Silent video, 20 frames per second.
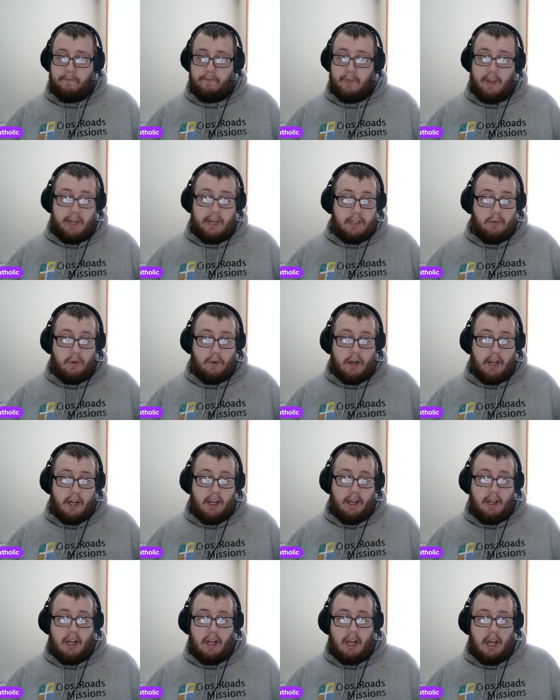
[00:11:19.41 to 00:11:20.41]
that's
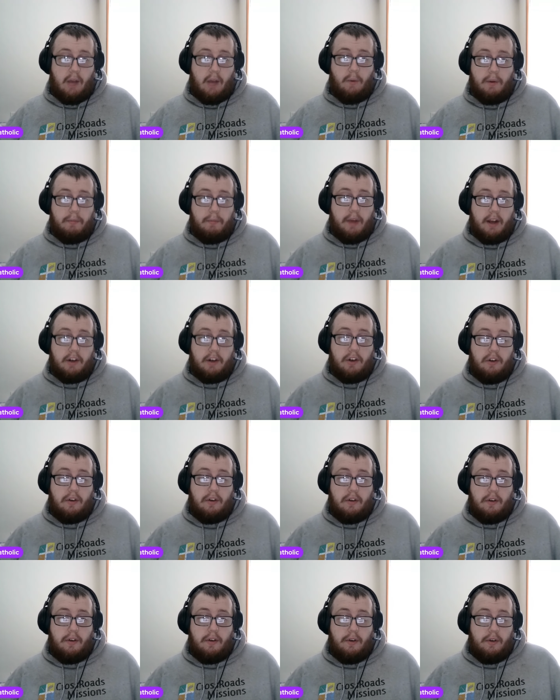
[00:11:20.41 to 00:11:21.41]
why I went back
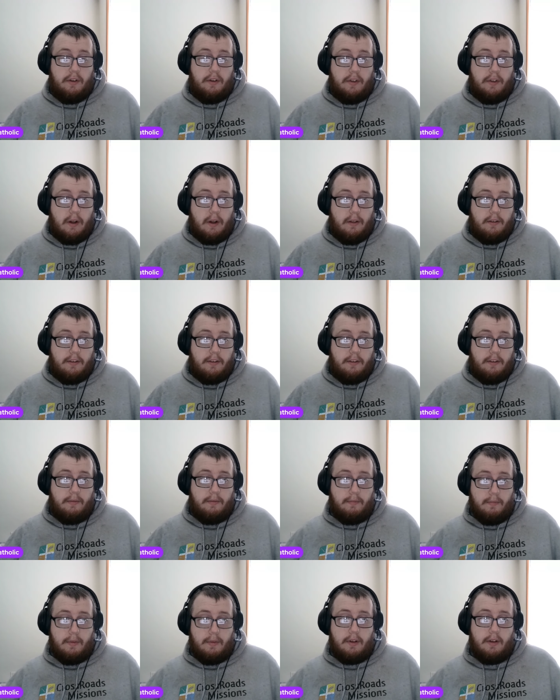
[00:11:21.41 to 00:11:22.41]
to
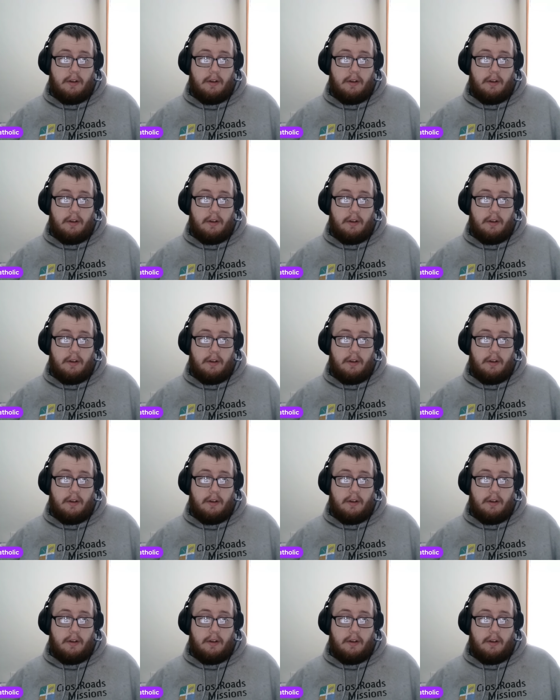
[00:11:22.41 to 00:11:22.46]
Catholicism.